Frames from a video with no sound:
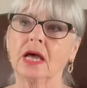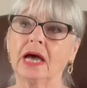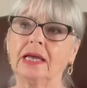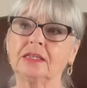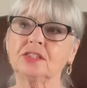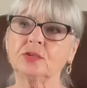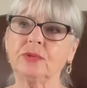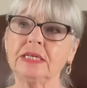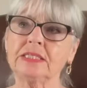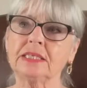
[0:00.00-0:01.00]
I had to
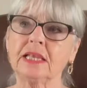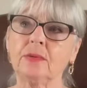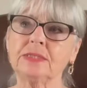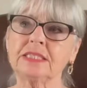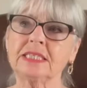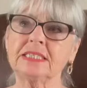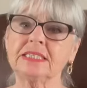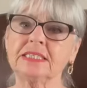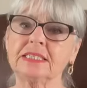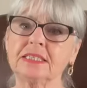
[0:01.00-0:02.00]
wait till I was
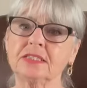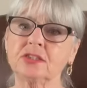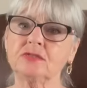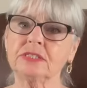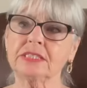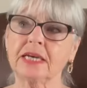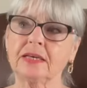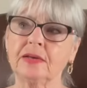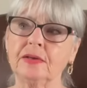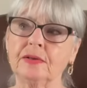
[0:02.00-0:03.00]
66 to
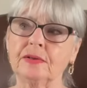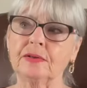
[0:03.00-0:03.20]
retire.